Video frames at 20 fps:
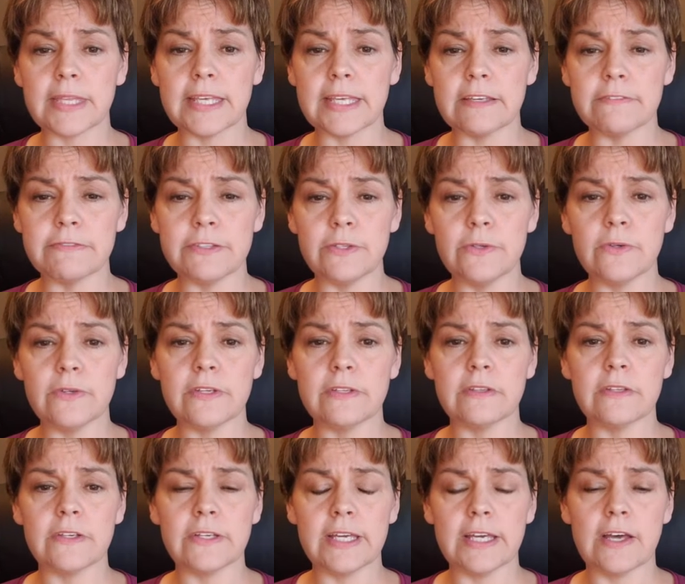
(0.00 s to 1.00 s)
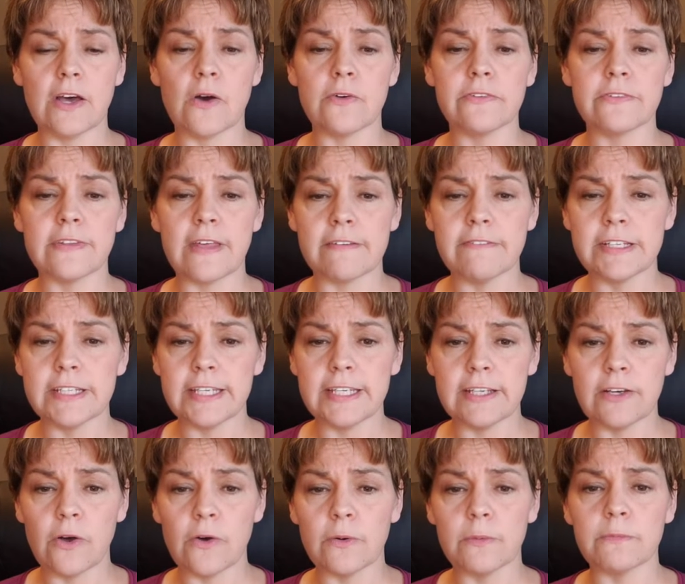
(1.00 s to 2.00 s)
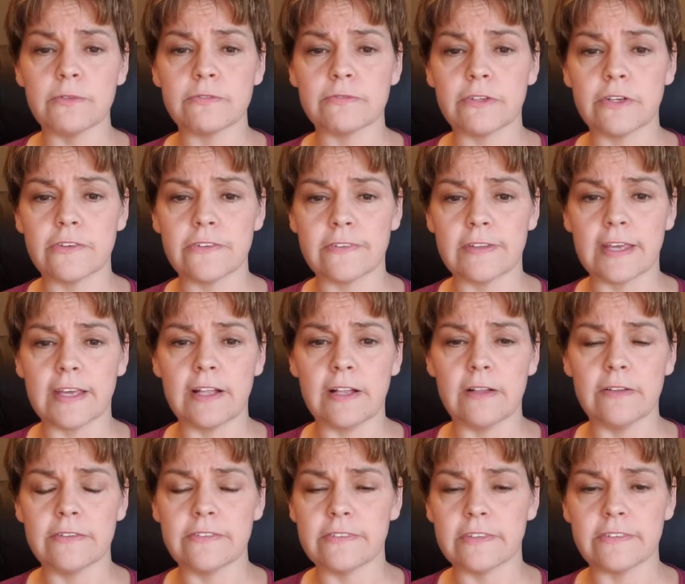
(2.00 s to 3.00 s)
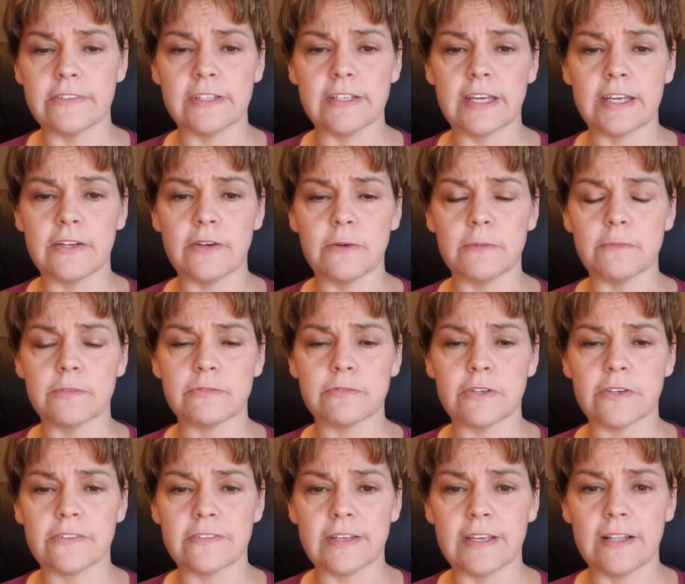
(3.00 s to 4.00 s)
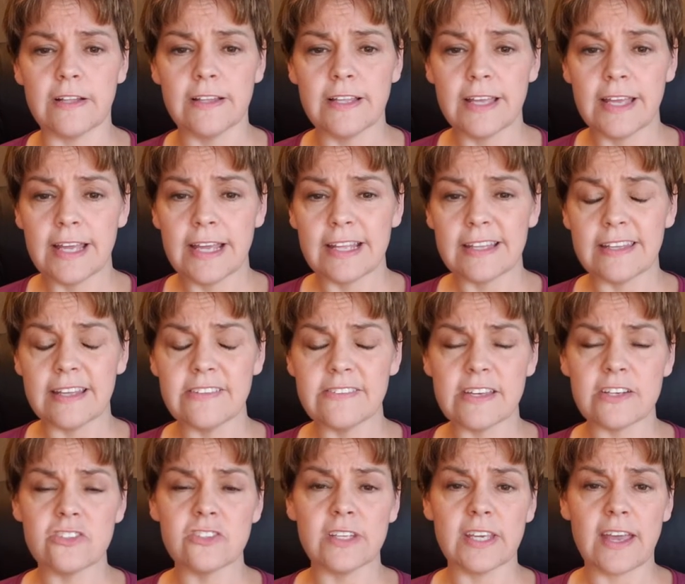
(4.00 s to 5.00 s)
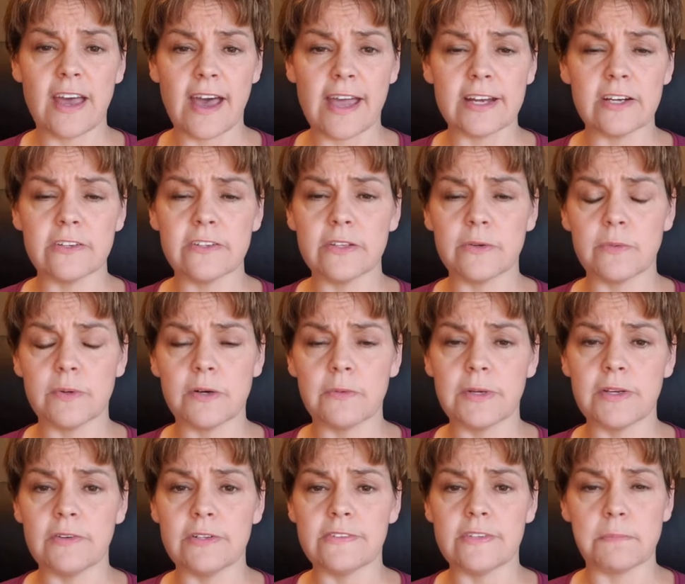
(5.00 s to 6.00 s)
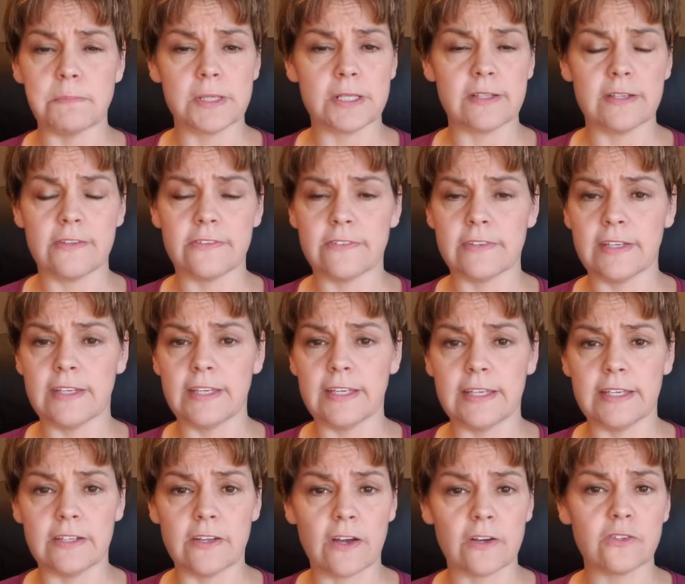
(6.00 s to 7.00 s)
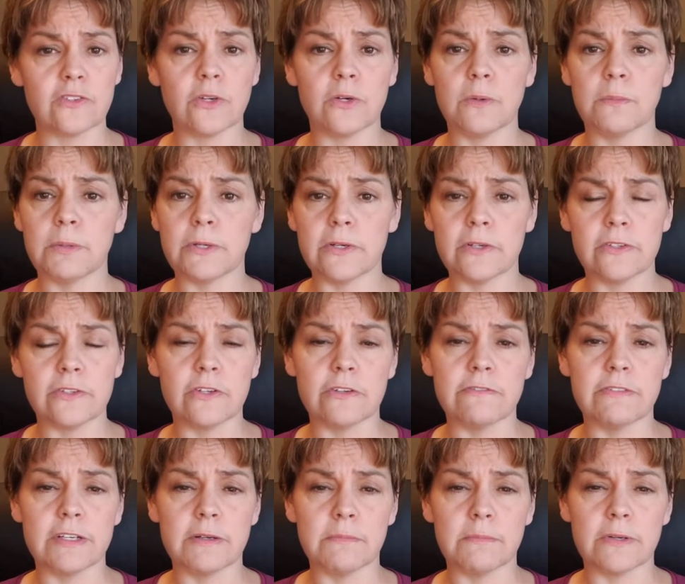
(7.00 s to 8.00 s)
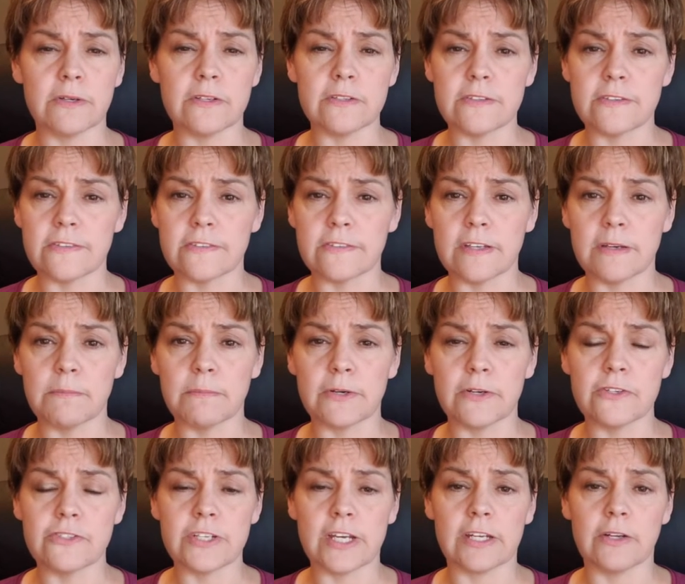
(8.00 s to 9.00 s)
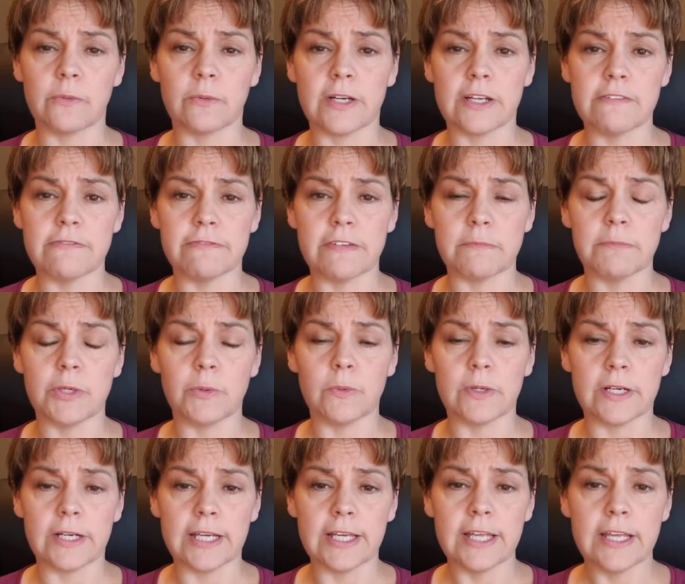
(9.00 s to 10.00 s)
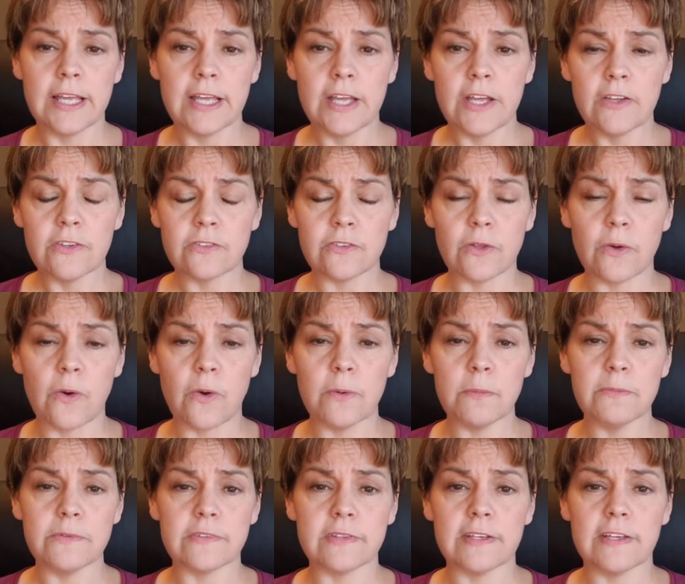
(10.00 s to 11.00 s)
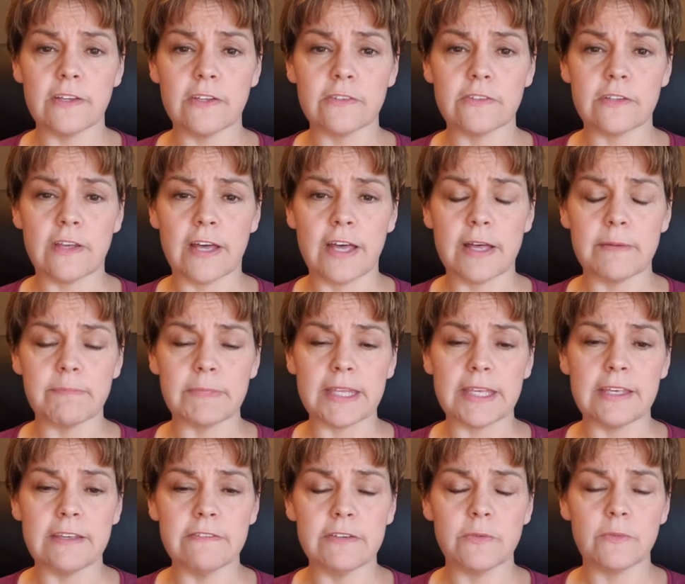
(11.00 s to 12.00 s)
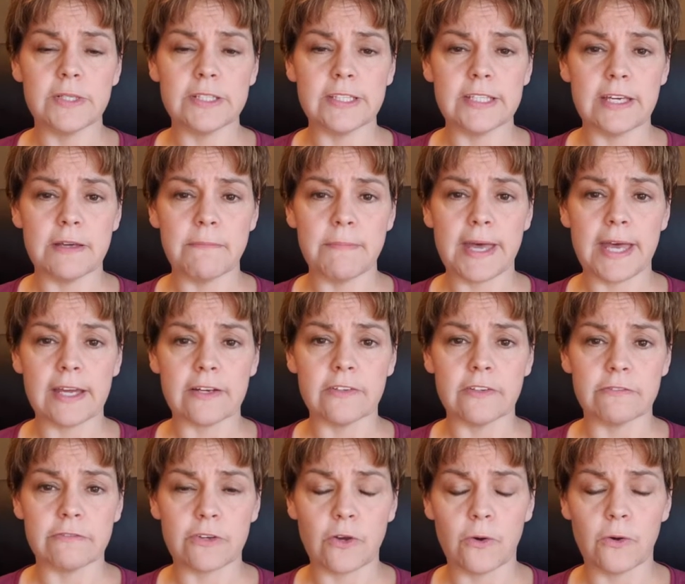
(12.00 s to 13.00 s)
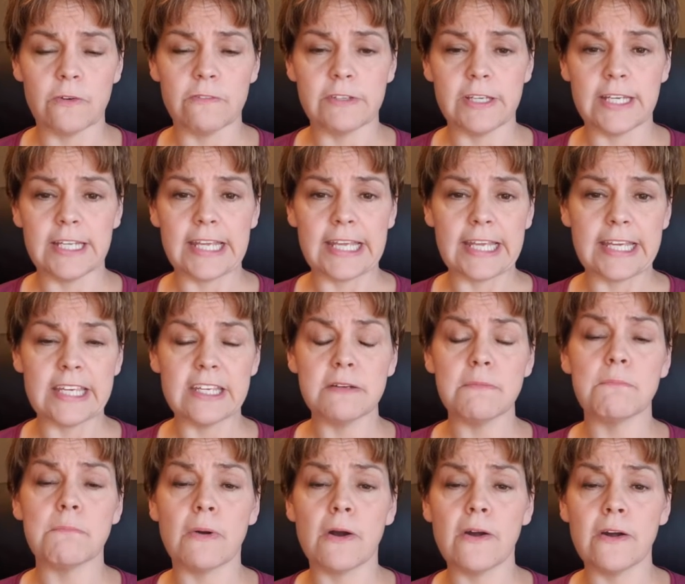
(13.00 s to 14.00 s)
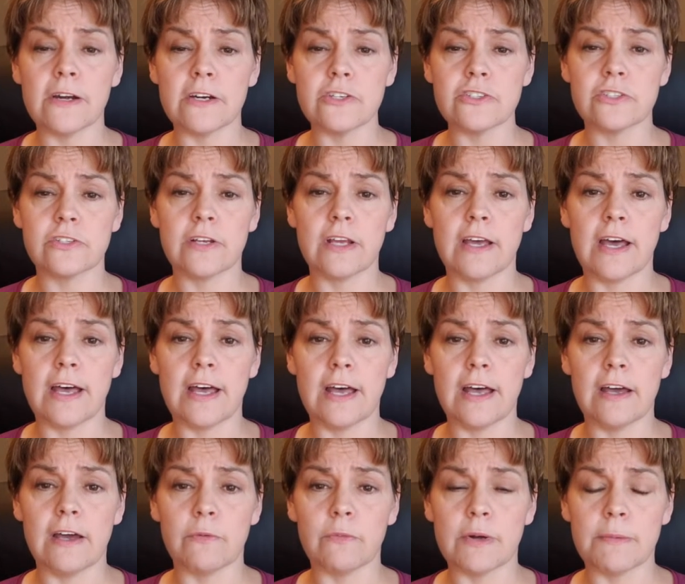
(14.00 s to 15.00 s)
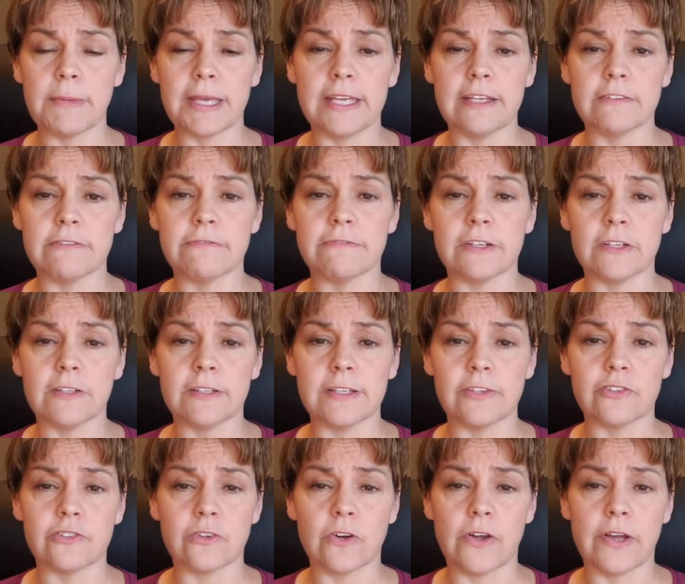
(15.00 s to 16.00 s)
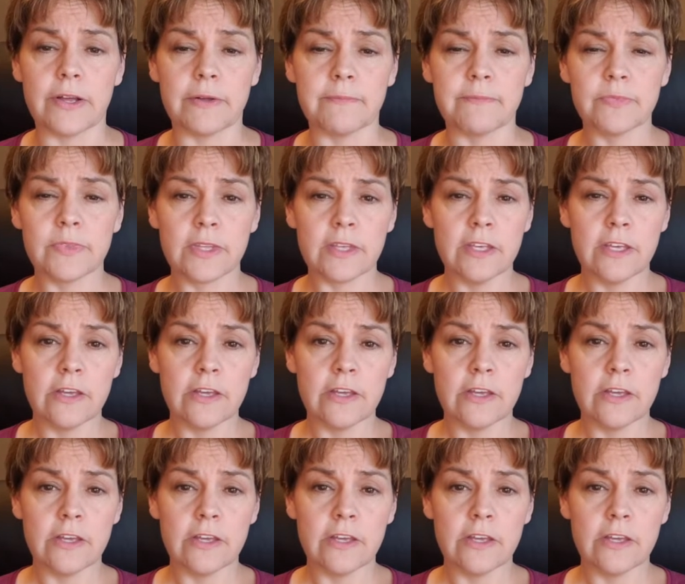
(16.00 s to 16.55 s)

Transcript: If you could look at 70 homes for sale, 69 homes for sale, that's actually higher than what we would typically see in October, November, December, January, February. So home sales, even with the impact of COVID in March, remained fairly strong.